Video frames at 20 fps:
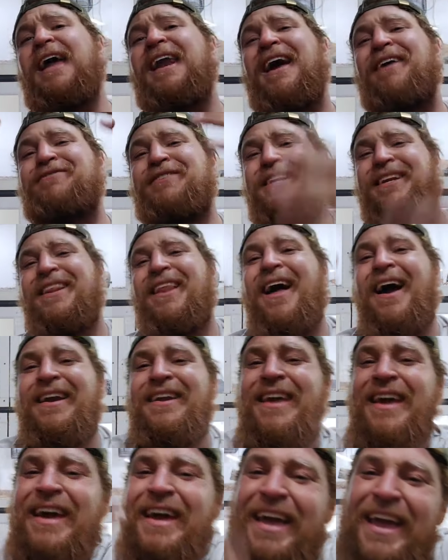And I've
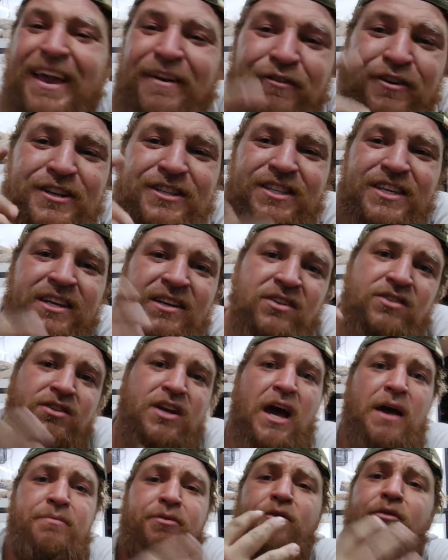declined every single
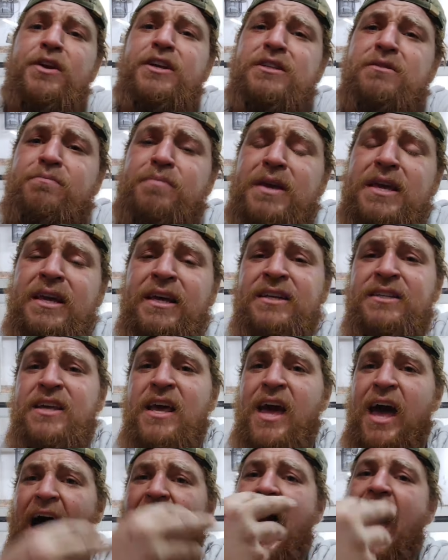time. The reason being
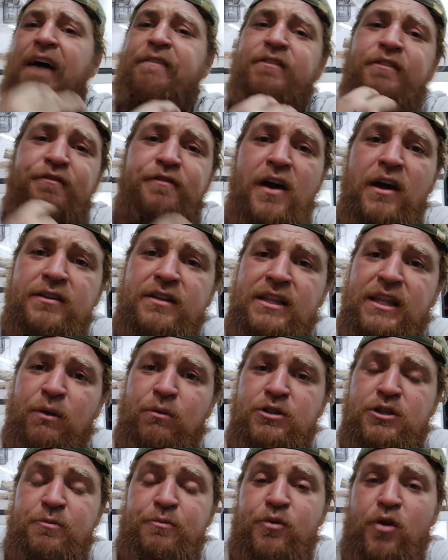is I haven't felt that there
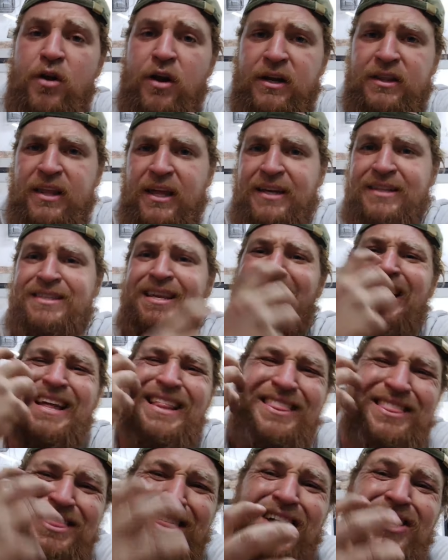was a product that is
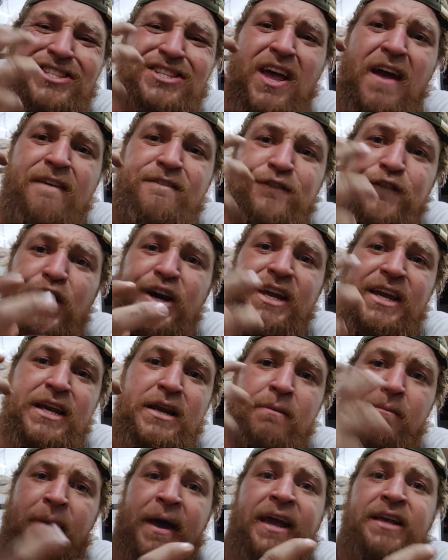this
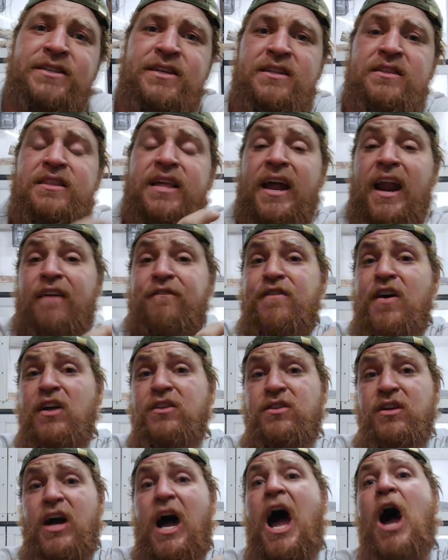freaking amazing that I
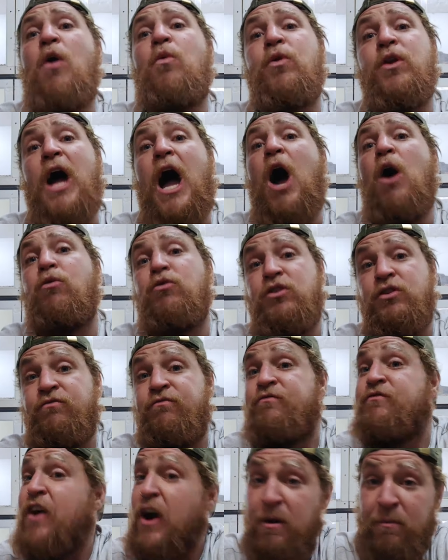felt I would
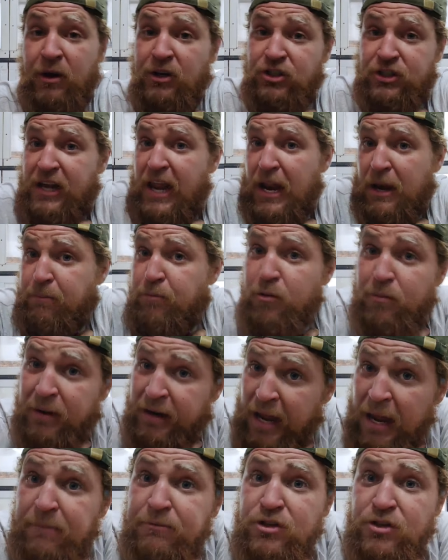very much gladly put my
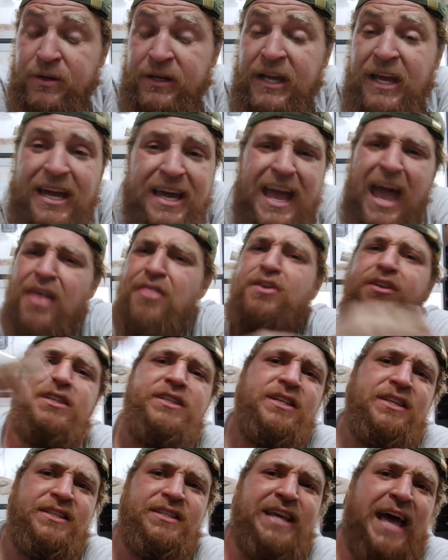name to it. And this
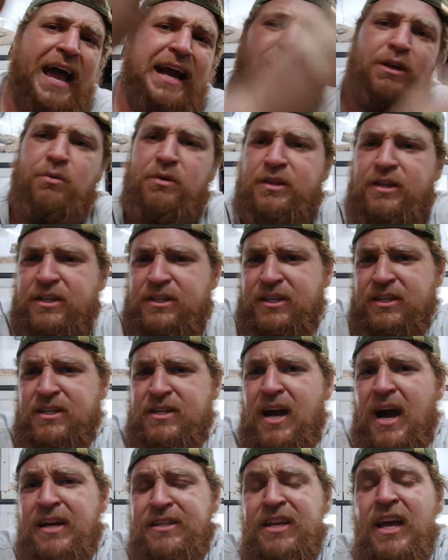is exactly what this is,
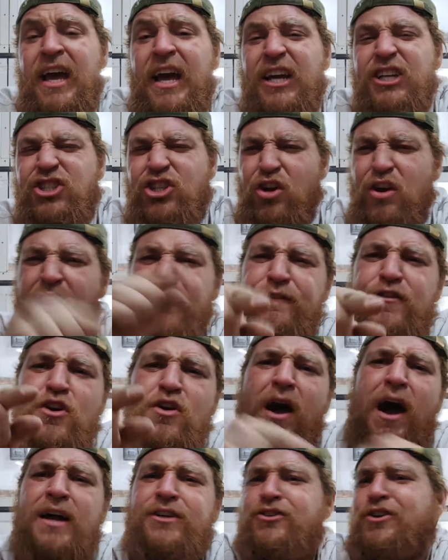guys. So if you
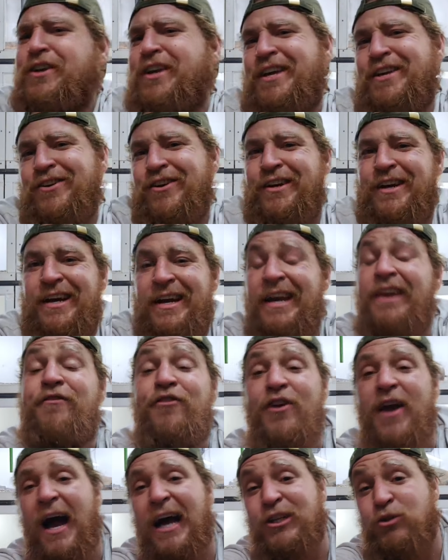guys are keen on it, and if
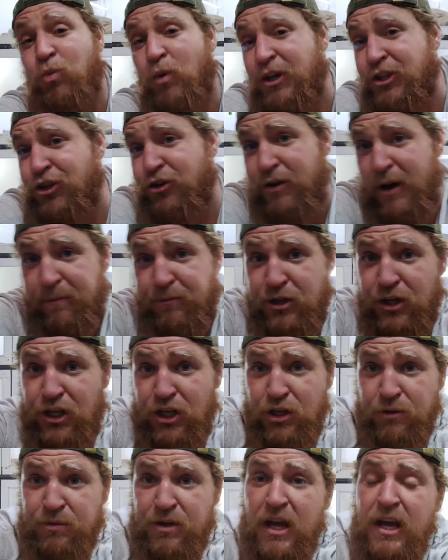you guys want your
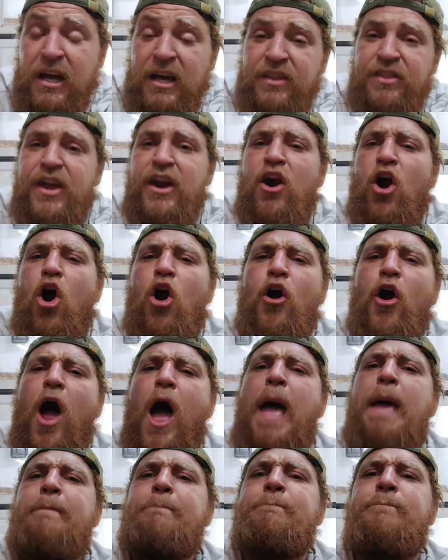ReptiCubes, there are
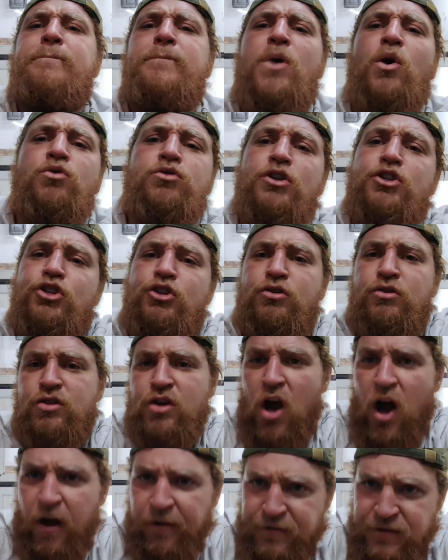a
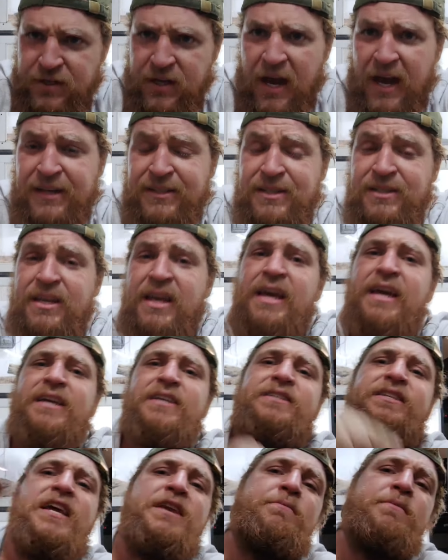multitude of sizes.
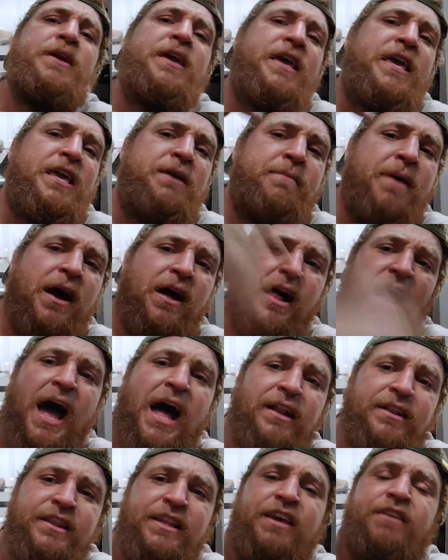Send me an email.
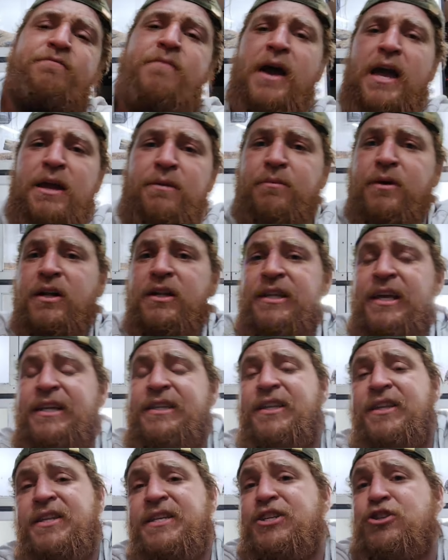I'll leave my email
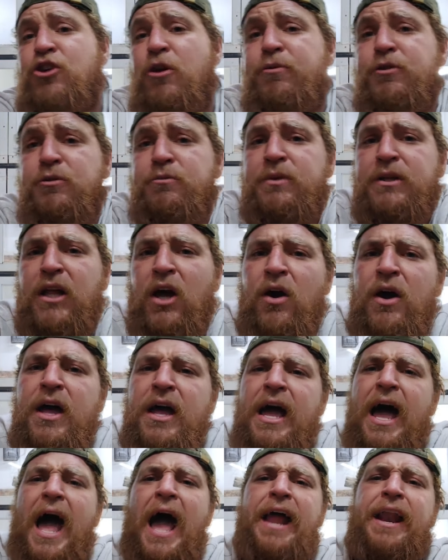link in the description below,
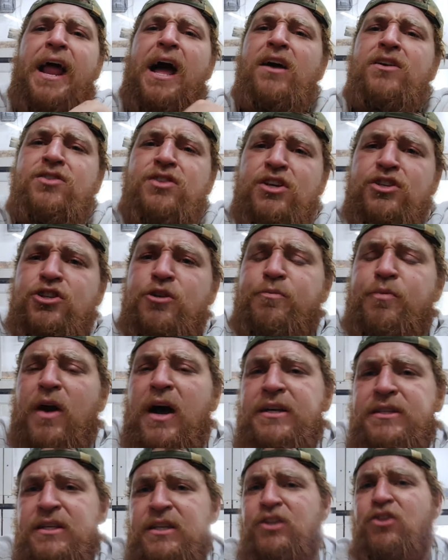and I'll send you
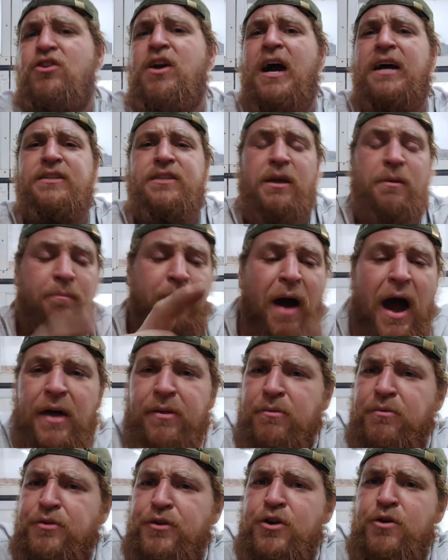pricing. You guys can buy
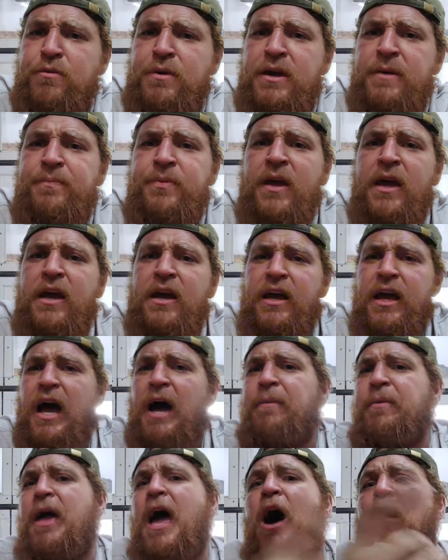them through me.
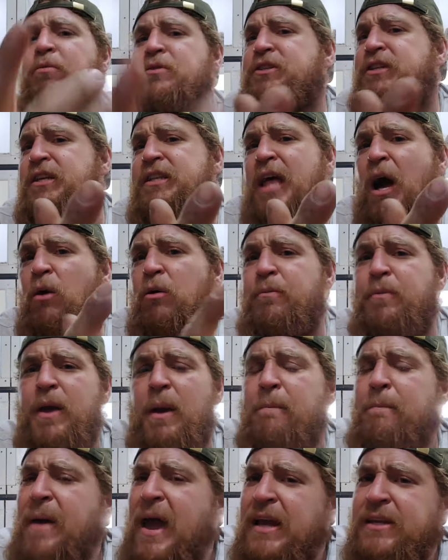Obviously, that would be
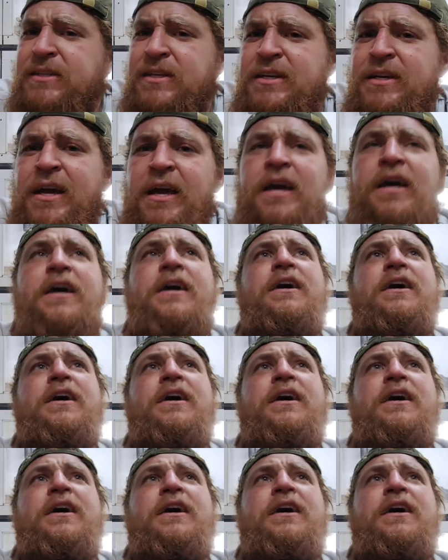amazing